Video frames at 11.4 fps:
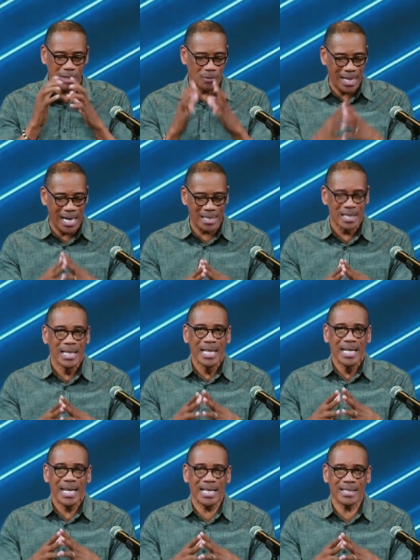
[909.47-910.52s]
If not,
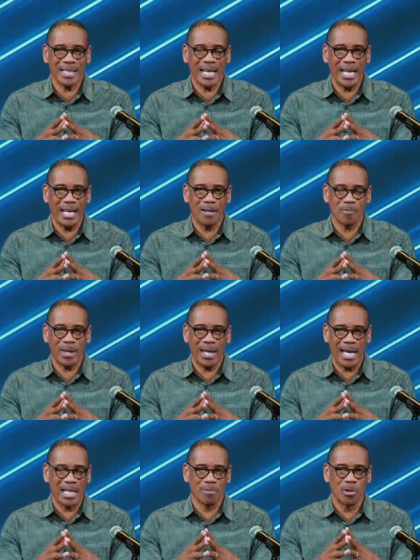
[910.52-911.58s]
it's a
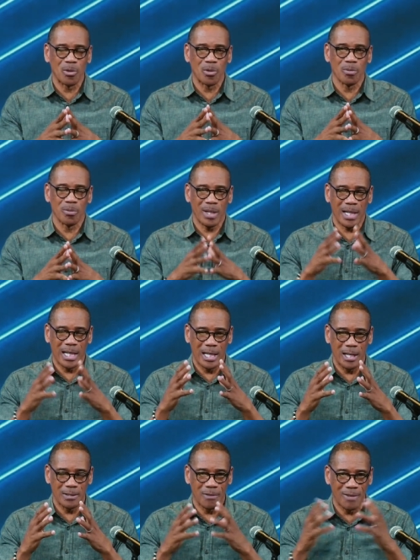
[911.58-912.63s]
animal
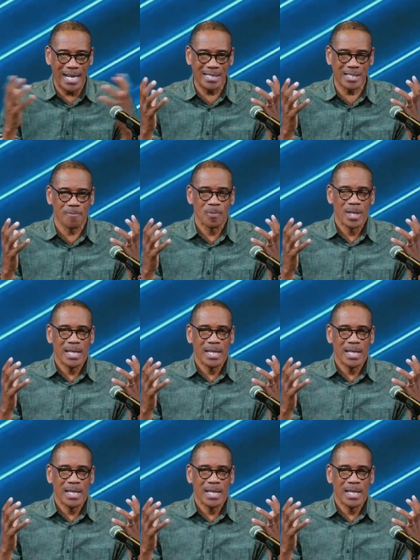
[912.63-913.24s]
uh, device